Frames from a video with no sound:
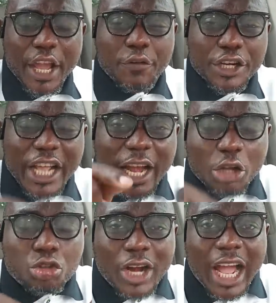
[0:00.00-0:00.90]
Even the
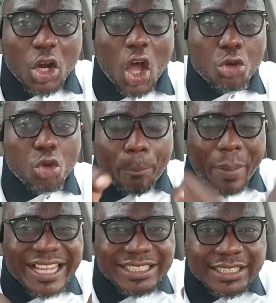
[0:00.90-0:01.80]
electoral law you
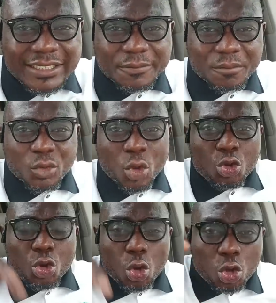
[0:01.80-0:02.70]
passed,
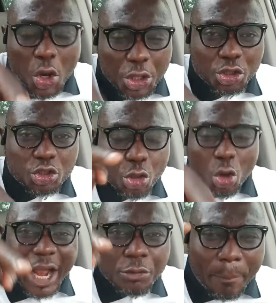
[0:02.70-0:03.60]
you
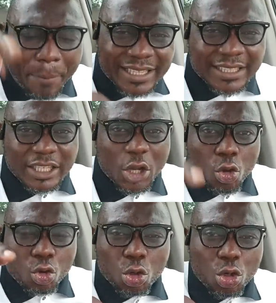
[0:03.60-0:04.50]
and your party
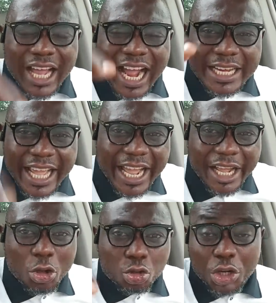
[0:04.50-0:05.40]
couldn't
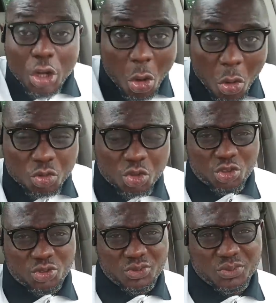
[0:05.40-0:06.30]
adhere to the
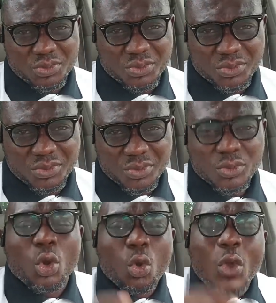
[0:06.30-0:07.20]
rules.
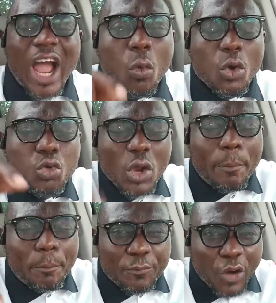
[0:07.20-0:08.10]
Where would
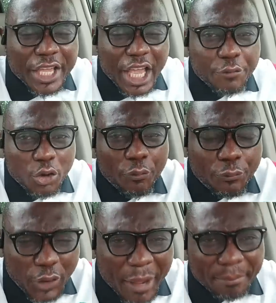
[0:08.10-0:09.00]
we forgive you
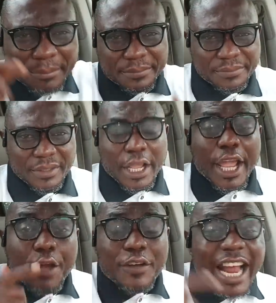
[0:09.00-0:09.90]
from?
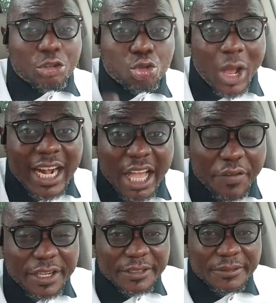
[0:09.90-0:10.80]
Even as you are
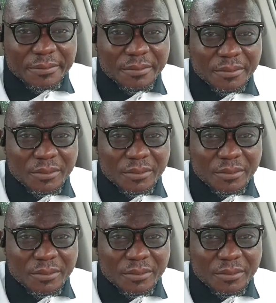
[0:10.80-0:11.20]
living,